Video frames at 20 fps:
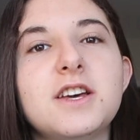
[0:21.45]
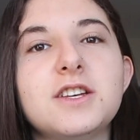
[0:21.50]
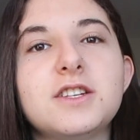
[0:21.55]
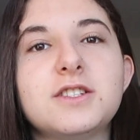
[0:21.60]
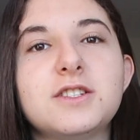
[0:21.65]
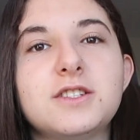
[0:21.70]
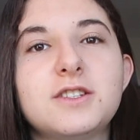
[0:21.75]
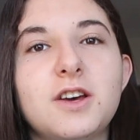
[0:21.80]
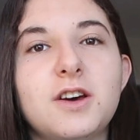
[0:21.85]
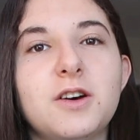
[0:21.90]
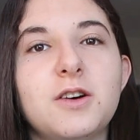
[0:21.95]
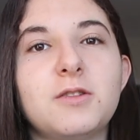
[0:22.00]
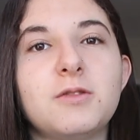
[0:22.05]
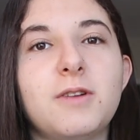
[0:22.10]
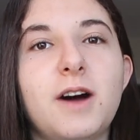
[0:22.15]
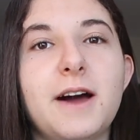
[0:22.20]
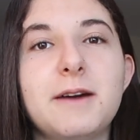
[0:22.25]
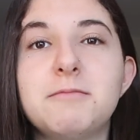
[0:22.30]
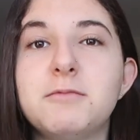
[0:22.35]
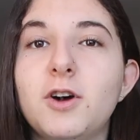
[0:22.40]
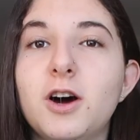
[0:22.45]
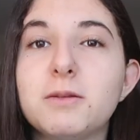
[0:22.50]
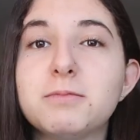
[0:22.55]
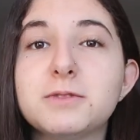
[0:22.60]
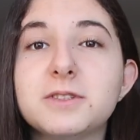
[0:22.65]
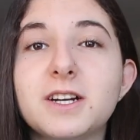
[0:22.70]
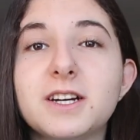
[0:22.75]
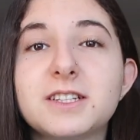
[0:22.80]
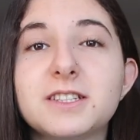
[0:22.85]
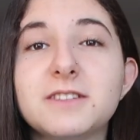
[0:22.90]
So I'm not
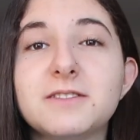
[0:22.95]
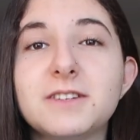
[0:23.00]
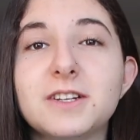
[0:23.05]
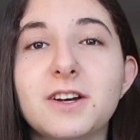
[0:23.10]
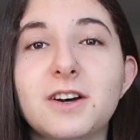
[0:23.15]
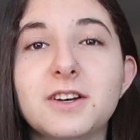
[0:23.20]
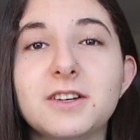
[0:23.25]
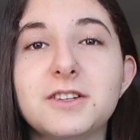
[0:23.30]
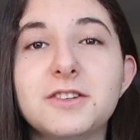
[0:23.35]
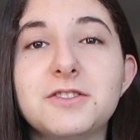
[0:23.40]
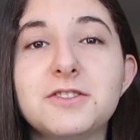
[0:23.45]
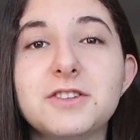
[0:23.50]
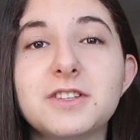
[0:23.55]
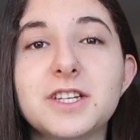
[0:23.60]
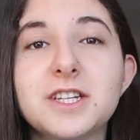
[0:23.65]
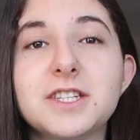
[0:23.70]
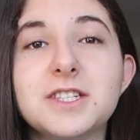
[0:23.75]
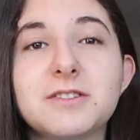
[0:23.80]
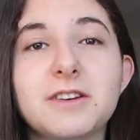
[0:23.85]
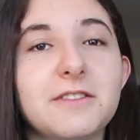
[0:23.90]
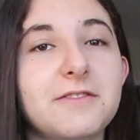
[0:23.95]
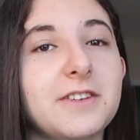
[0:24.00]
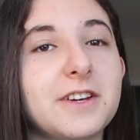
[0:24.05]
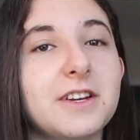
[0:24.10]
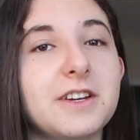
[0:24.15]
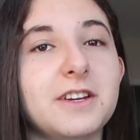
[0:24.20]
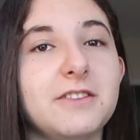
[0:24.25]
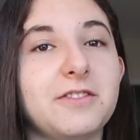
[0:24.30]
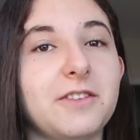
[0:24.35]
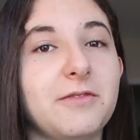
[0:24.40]
productive at all usually, so I
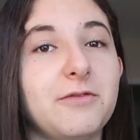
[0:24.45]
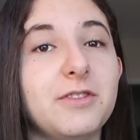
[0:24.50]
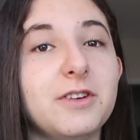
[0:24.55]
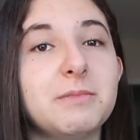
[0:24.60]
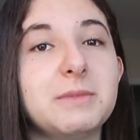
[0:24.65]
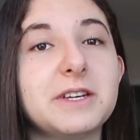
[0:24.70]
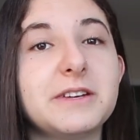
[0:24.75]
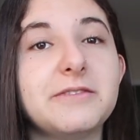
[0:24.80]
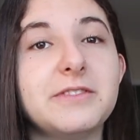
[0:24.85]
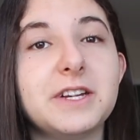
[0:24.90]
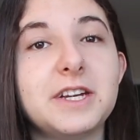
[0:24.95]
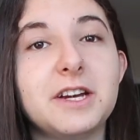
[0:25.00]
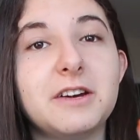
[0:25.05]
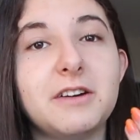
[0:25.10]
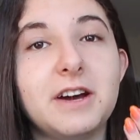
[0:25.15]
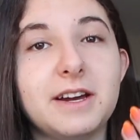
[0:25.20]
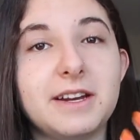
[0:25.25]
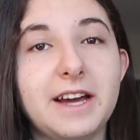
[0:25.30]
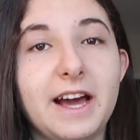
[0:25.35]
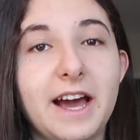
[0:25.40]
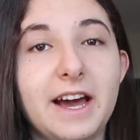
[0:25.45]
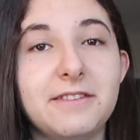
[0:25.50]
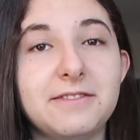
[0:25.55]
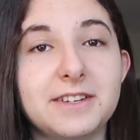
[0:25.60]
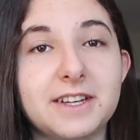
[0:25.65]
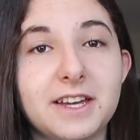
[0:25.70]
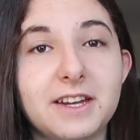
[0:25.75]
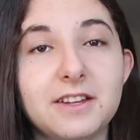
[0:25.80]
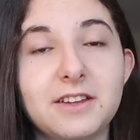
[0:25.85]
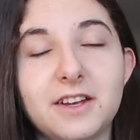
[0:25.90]
figured if I'm filming a video, I'd have
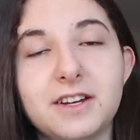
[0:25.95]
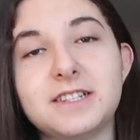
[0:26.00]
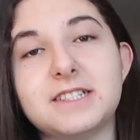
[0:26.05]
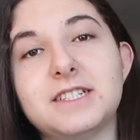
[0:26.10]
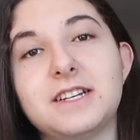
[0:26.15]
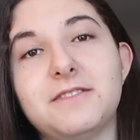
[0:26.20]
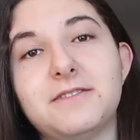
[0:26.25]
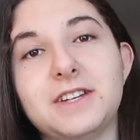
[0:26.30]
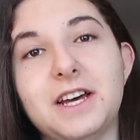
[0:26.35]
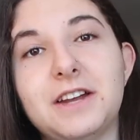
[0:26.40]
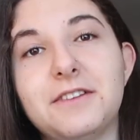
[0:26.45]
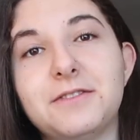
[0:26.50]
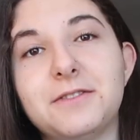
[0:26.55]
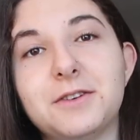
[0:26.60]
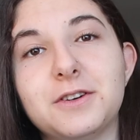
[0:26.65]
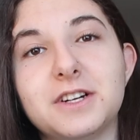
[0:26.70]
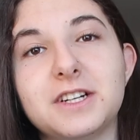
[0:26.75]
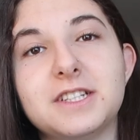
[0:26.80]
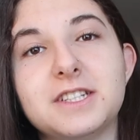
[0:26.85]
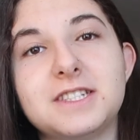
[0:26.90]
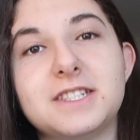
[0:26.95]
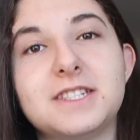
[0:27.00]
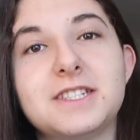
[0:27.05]
to get a lot of stuff done for it.